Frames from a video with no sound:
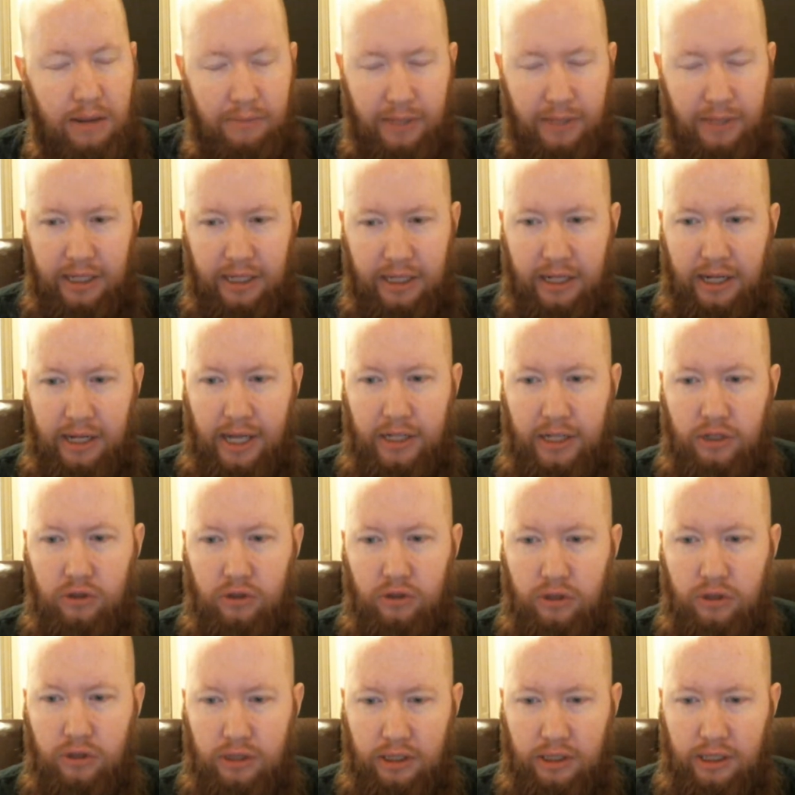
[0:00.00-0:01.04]
But an
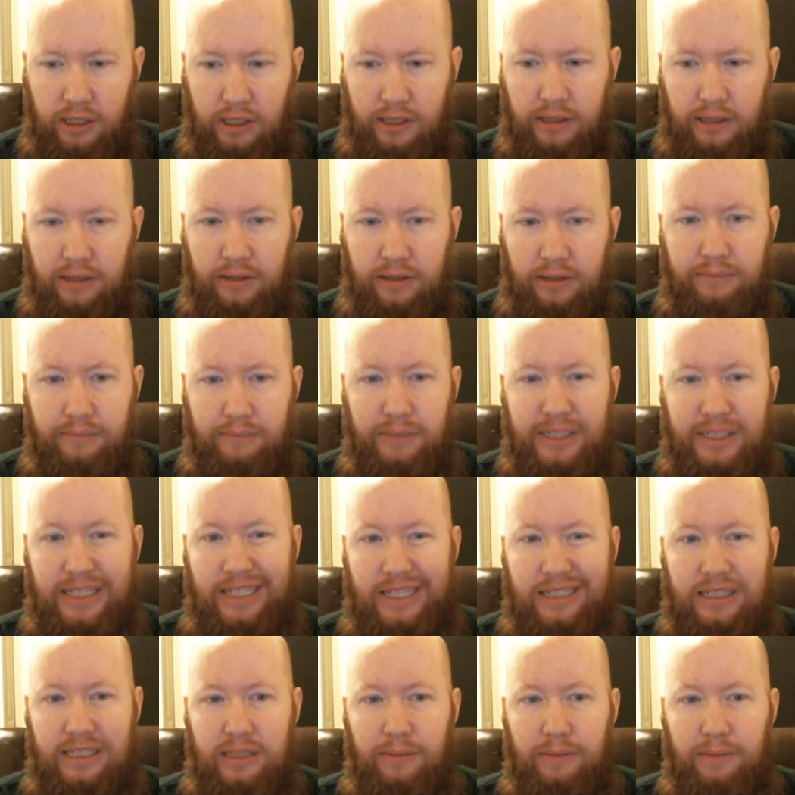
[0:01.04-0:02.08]
angel
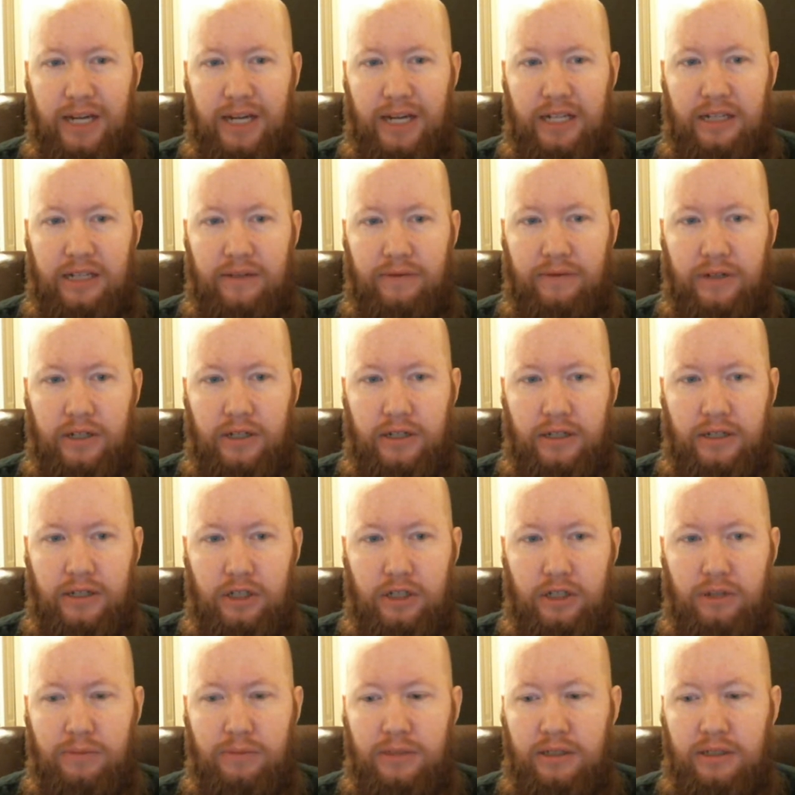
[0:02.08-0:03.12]
possesses the body of a
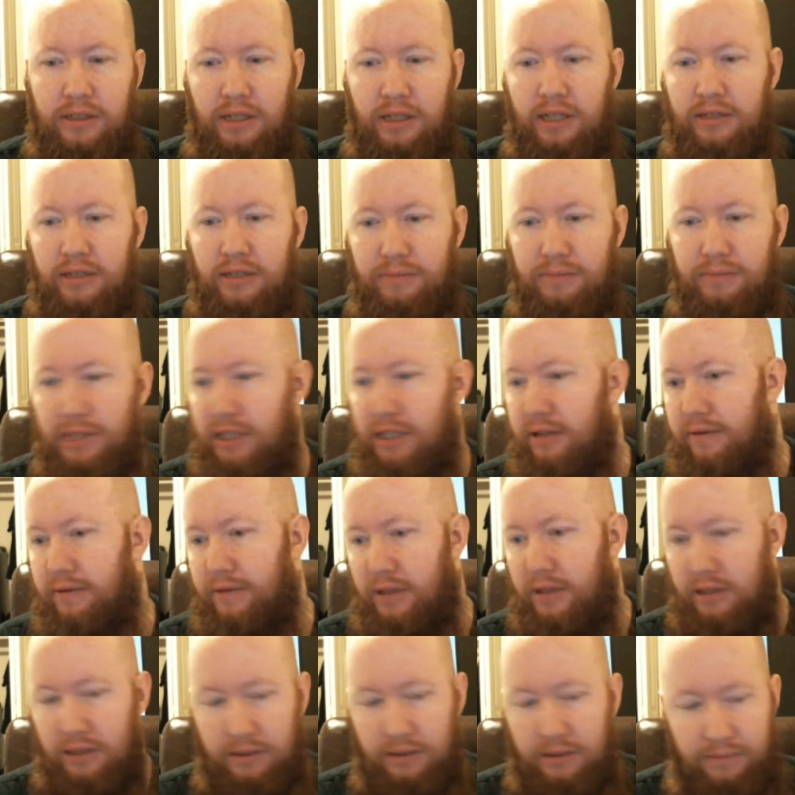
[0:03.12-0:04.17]
human, as many of
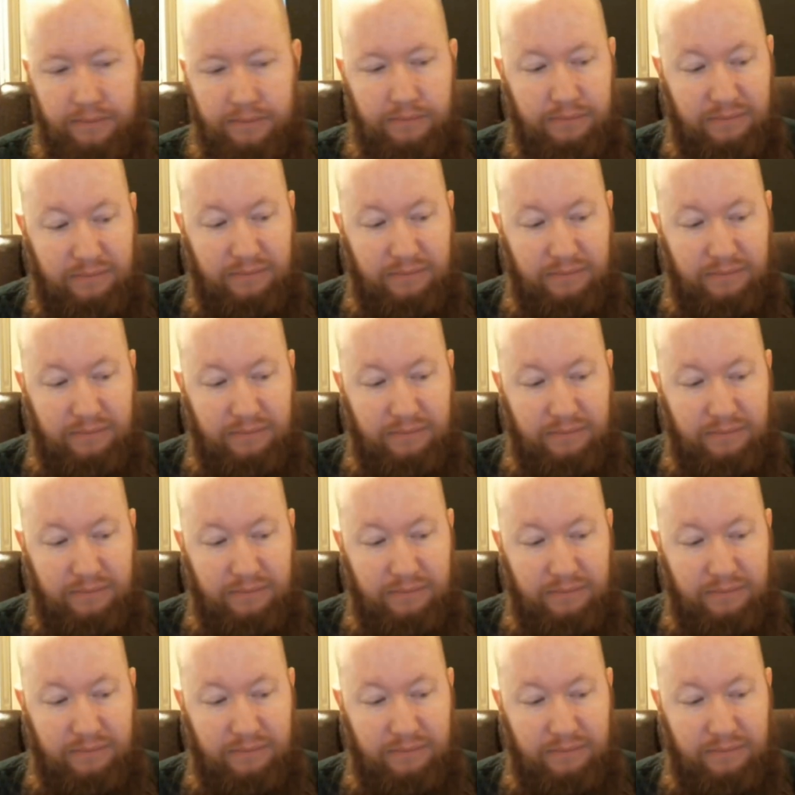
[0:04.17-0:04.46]
the